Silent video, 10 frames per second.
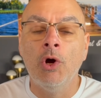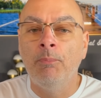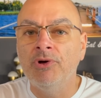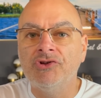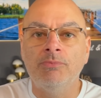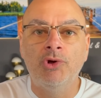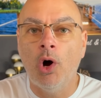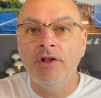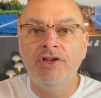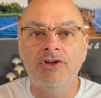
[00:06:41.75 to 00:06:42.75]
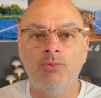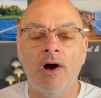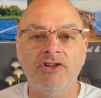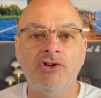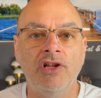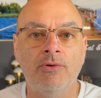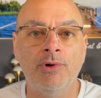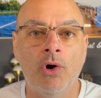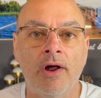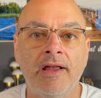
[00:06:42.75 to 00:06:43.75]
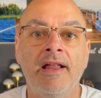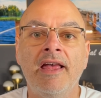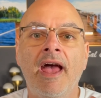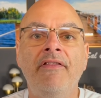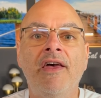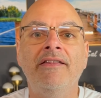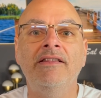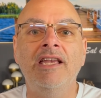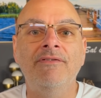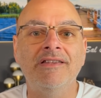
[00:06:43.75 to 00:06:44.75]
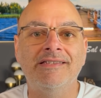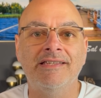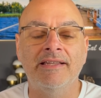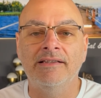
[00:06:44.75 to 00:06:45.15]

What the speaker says: put some Dawn dishwashing liquid on it, and then leave it sit.